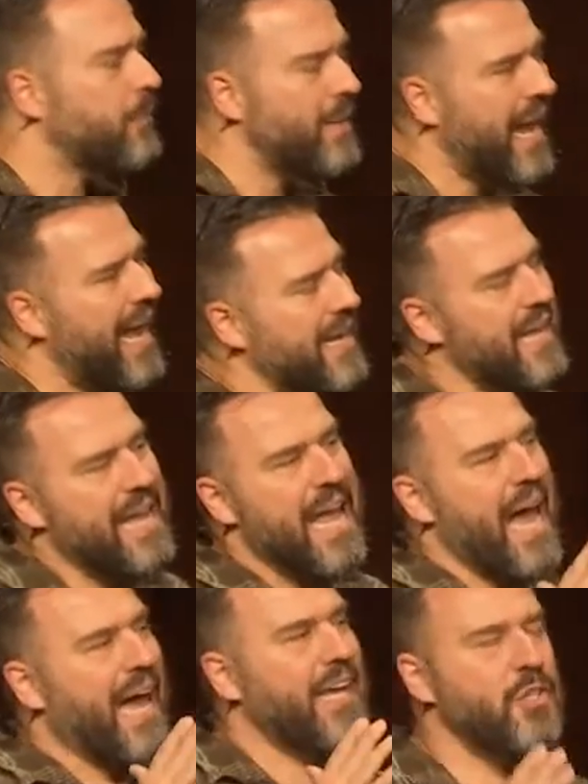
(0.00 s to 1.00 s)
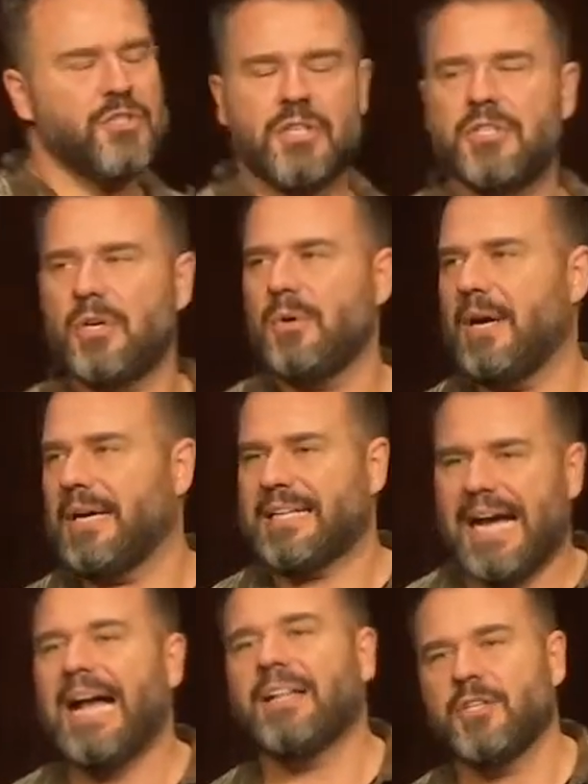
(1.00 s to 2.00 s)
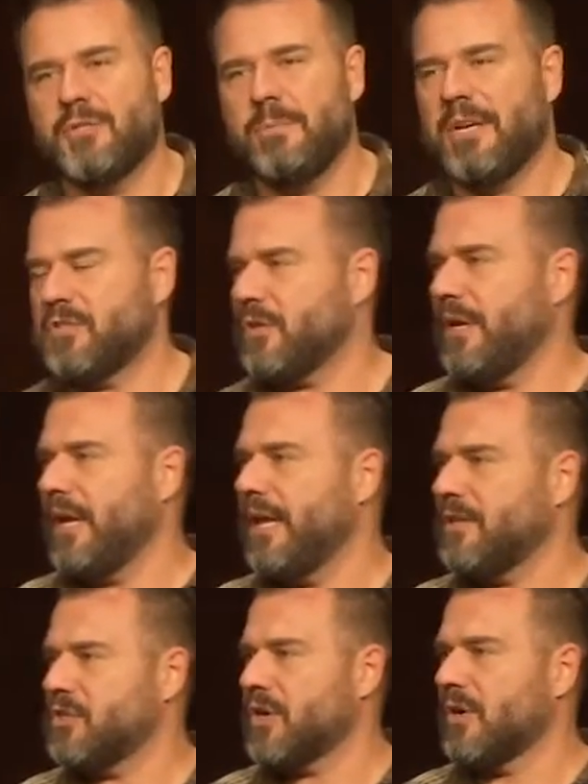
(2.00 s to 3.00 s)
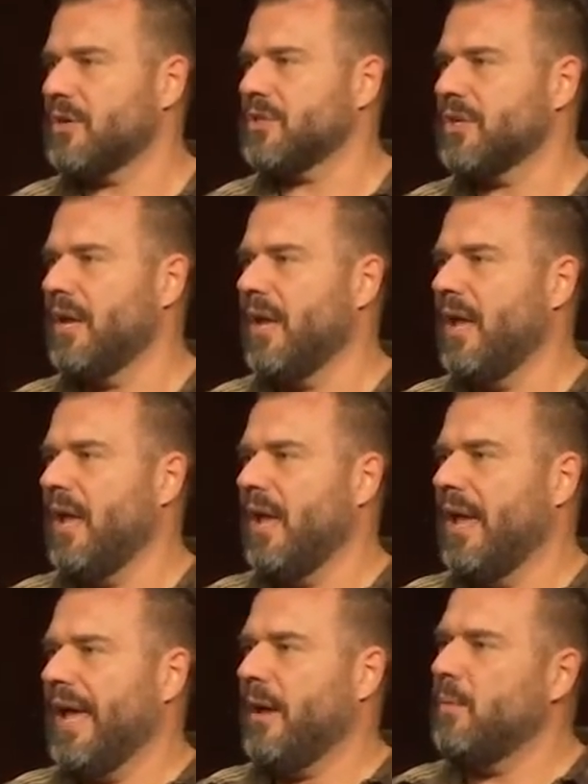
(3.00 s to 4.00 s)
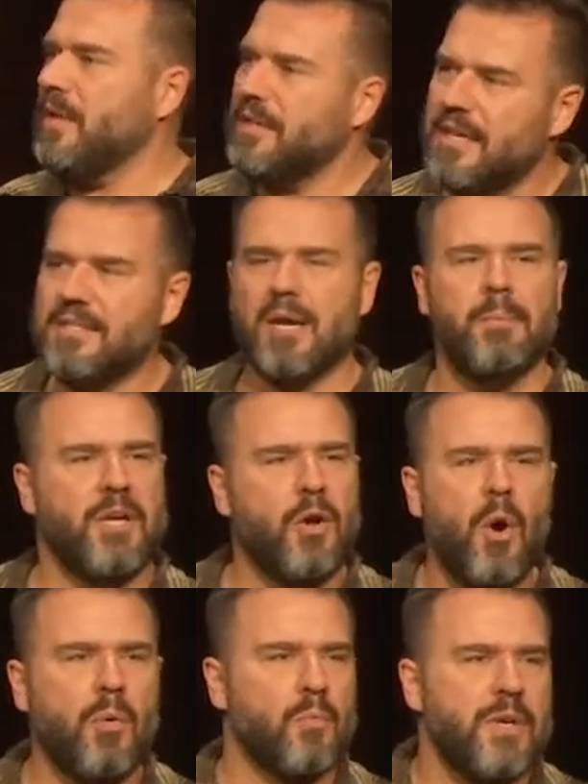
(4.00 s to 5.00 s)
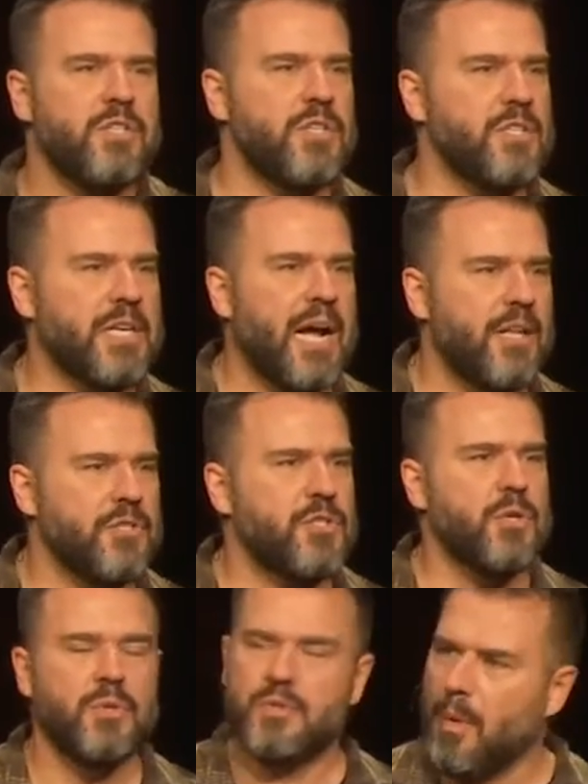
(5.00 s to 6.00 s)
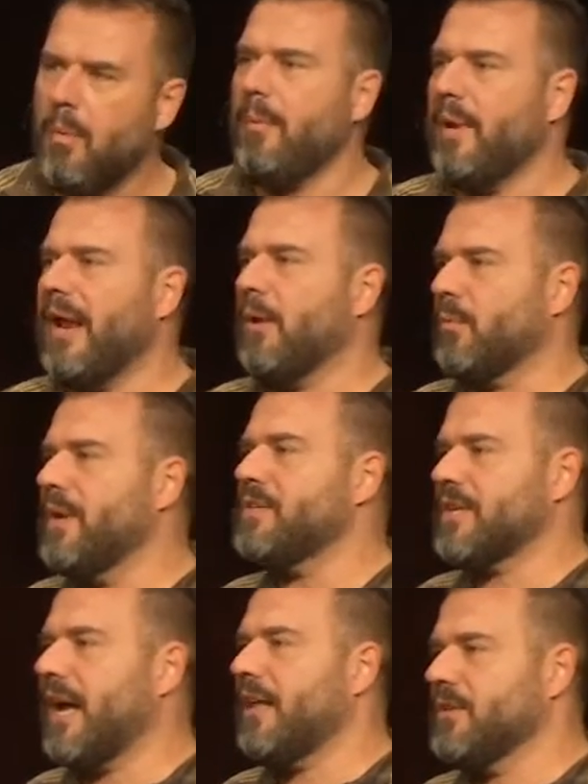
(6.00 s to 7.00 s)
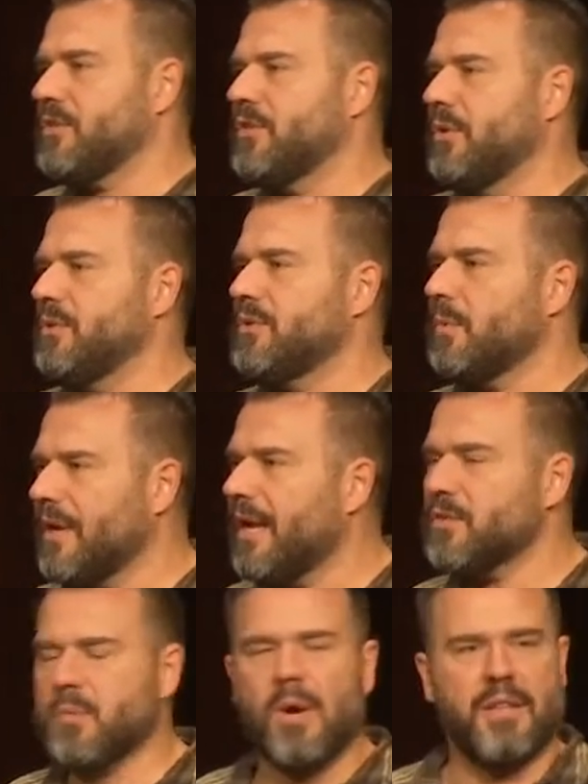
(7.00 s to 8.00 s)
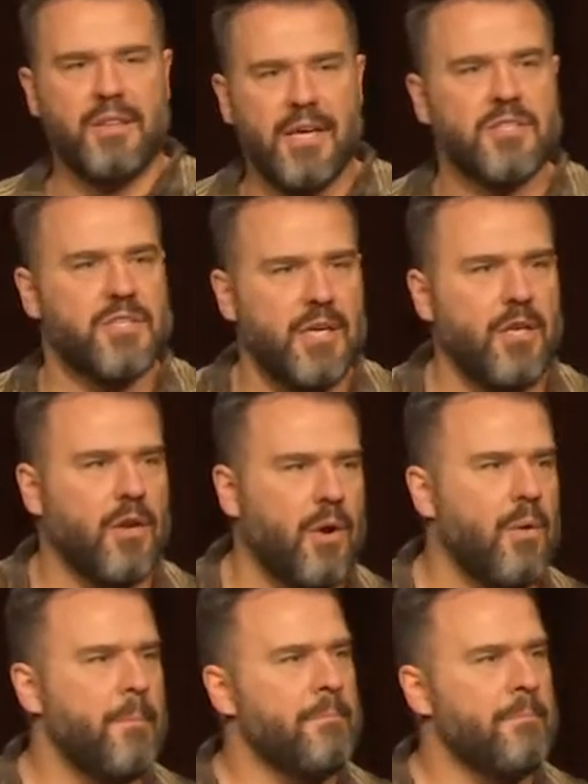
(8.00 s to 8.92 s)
when I used to do a college ministry at a church, and they tell me, go out and reach these college students. So we went out and reached college students. Well, guess what? Next thing you know,